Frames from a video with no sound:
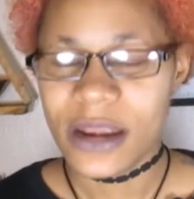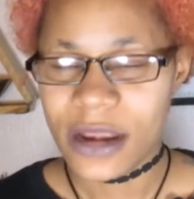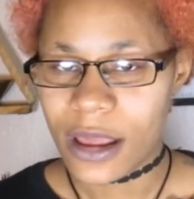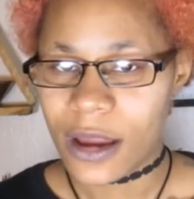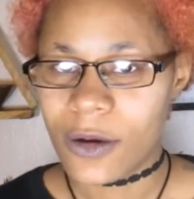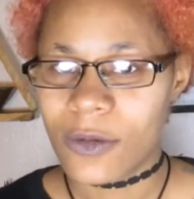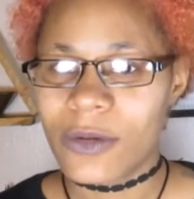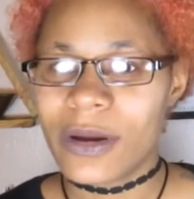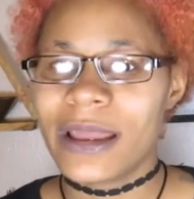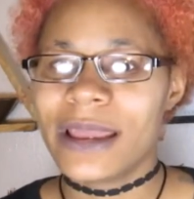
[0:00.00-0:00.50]

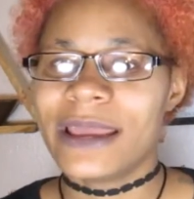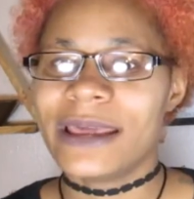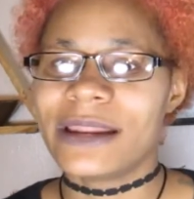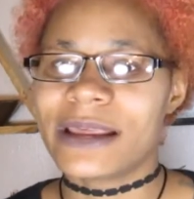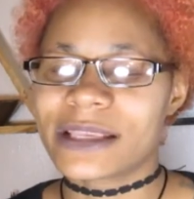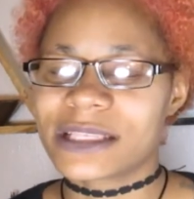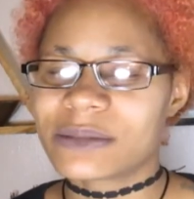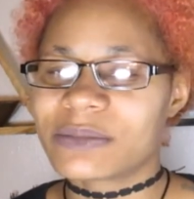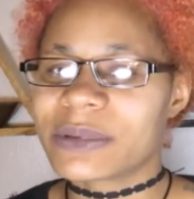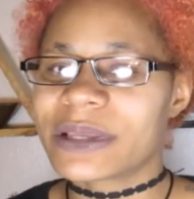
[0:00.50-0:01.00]
No. And
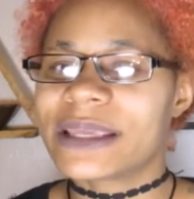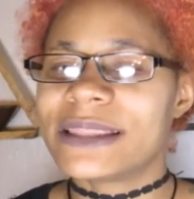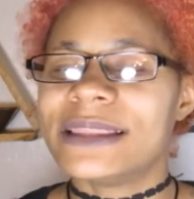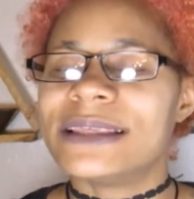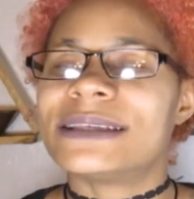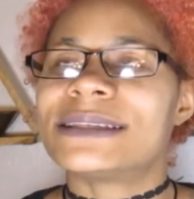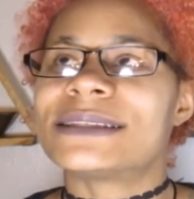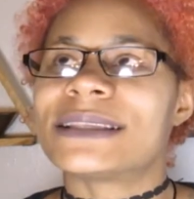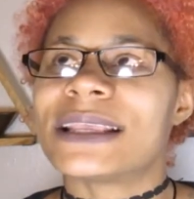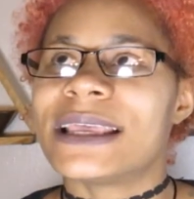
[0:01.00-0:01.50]
I
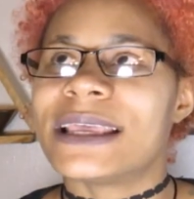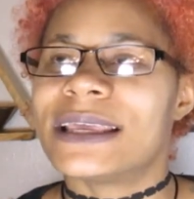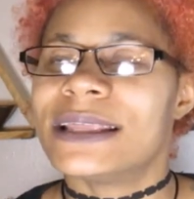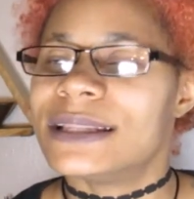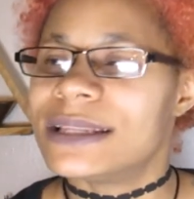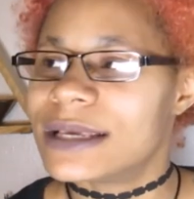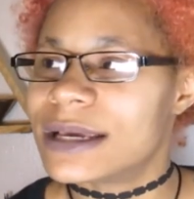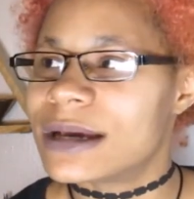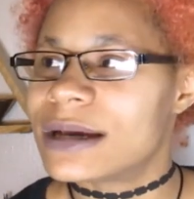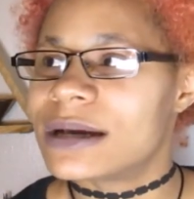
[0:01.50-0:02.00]
explained this
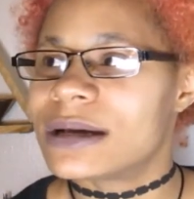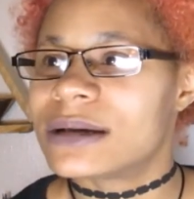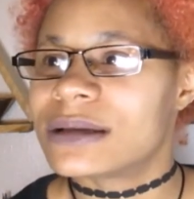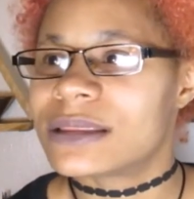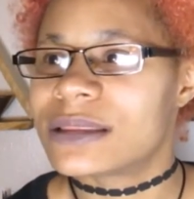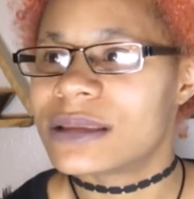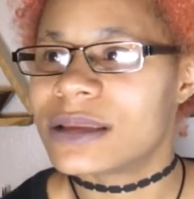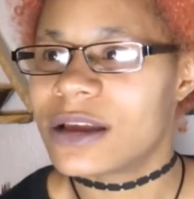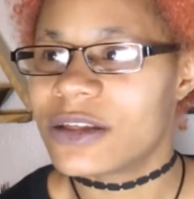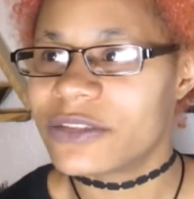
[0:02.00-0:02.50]
in
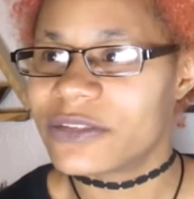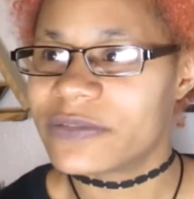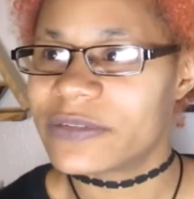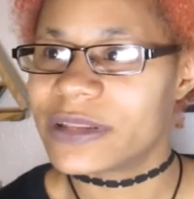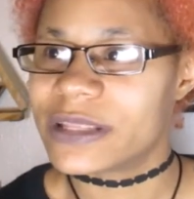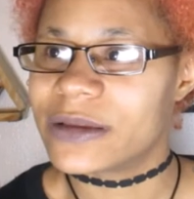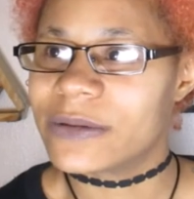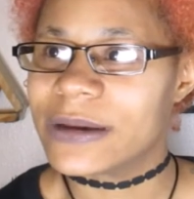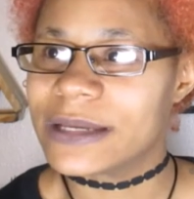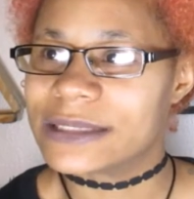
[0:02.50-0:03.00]
the other
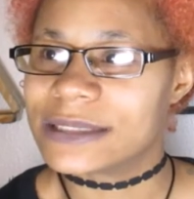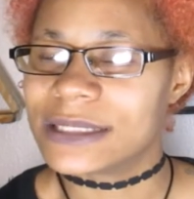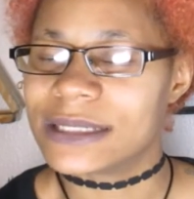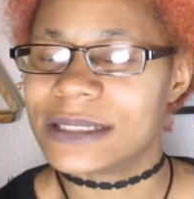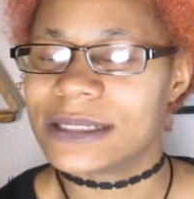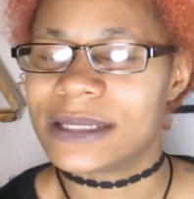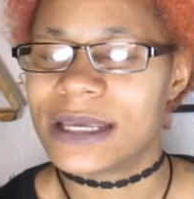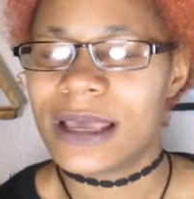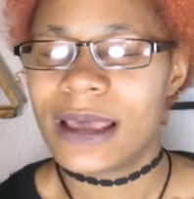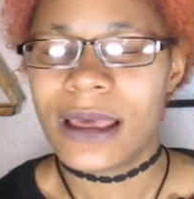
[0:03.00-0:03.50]
video I
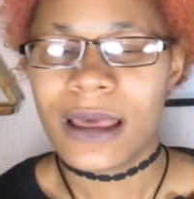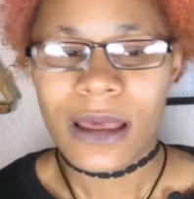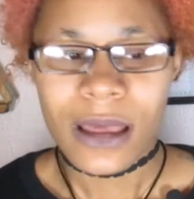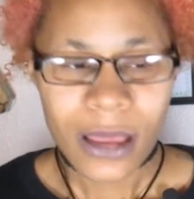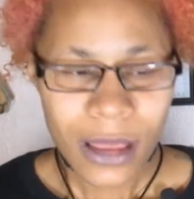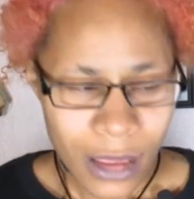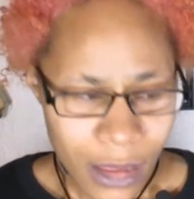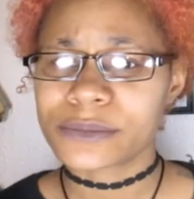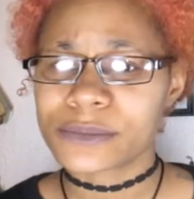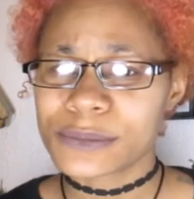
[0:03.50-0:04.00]
did.
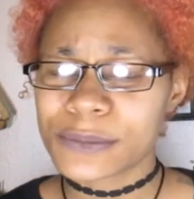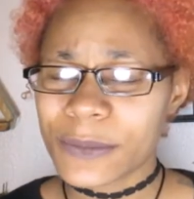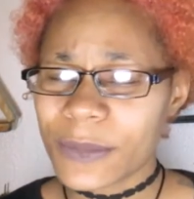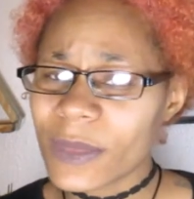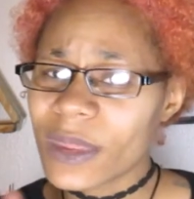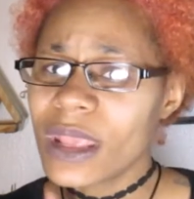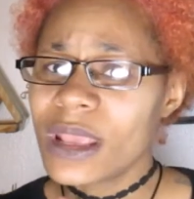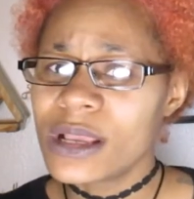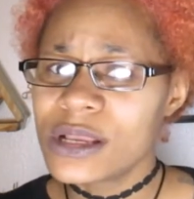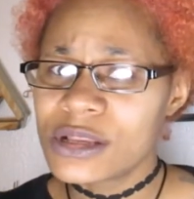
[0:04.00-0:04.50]

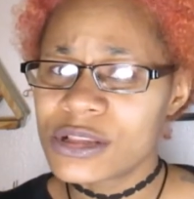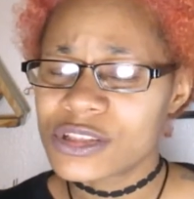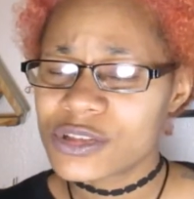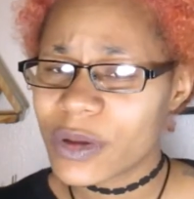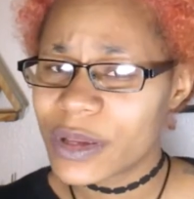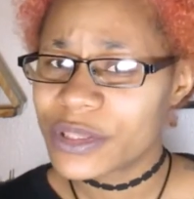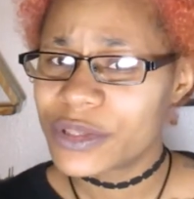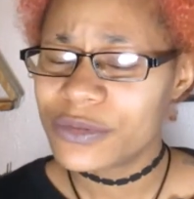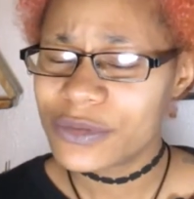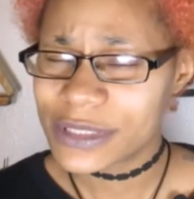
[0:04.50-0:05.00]

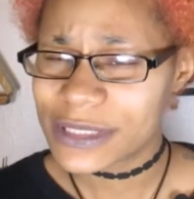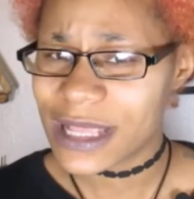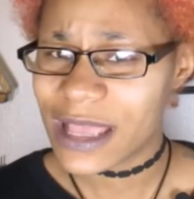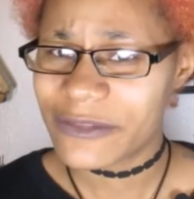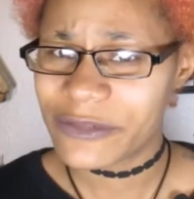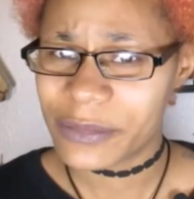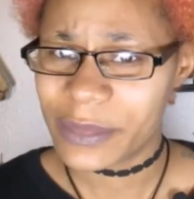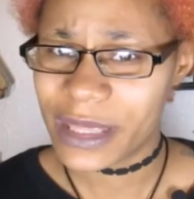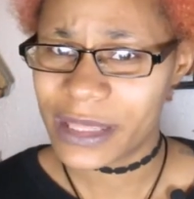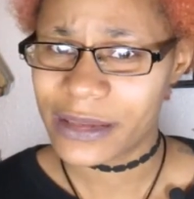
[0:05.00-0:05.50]
So I used to
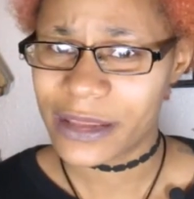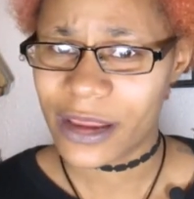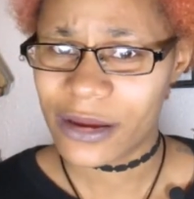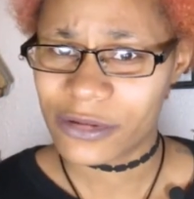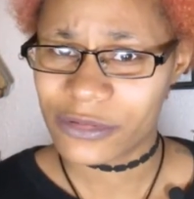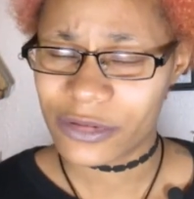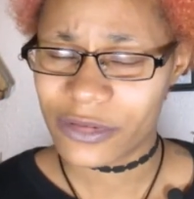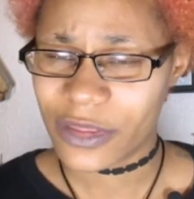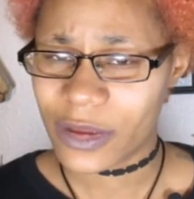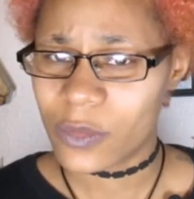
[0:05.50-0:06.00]
have a main
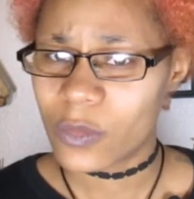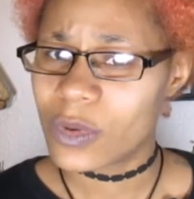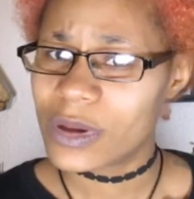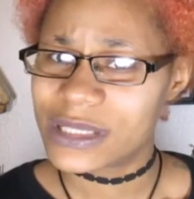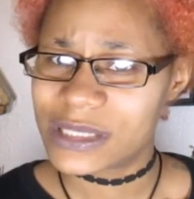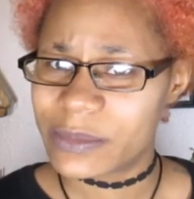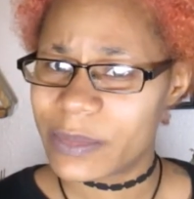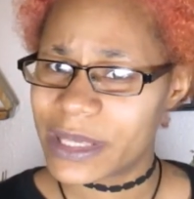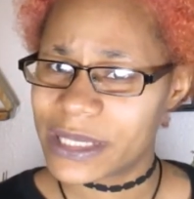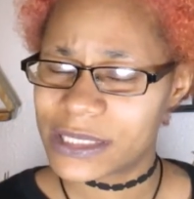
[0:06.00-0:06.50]
character that
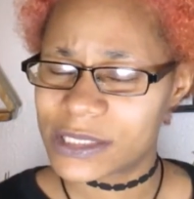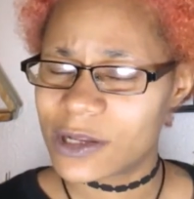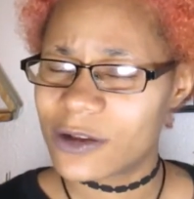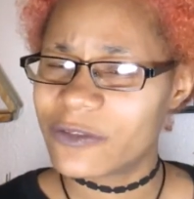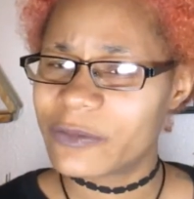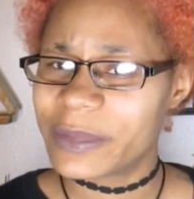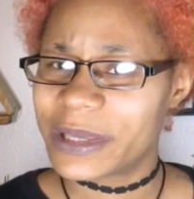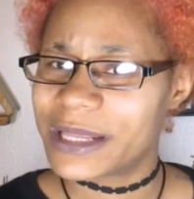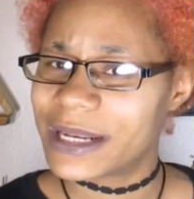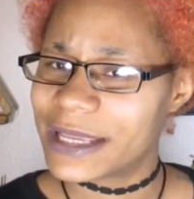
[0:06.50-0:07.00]
was based
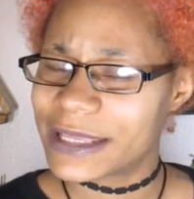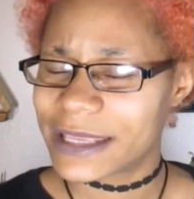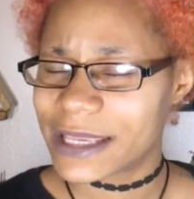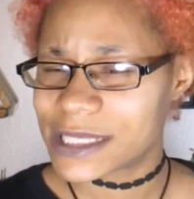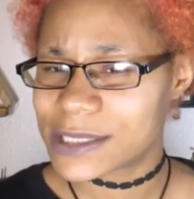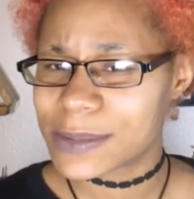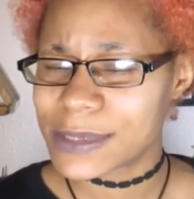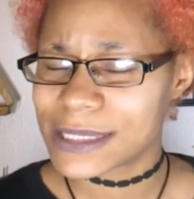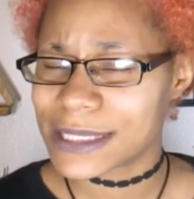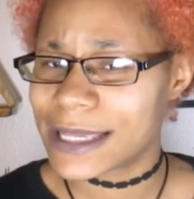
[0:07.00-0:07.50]
off me and I
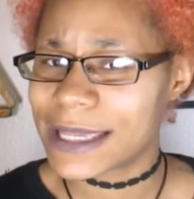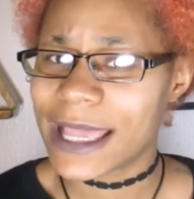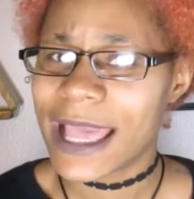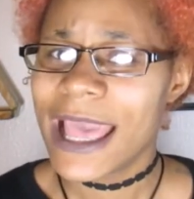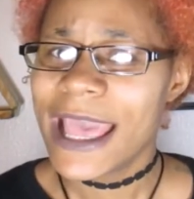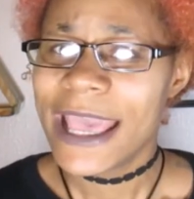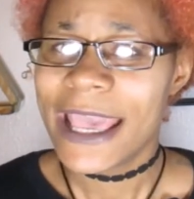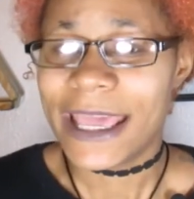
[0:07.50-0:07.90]
guess was like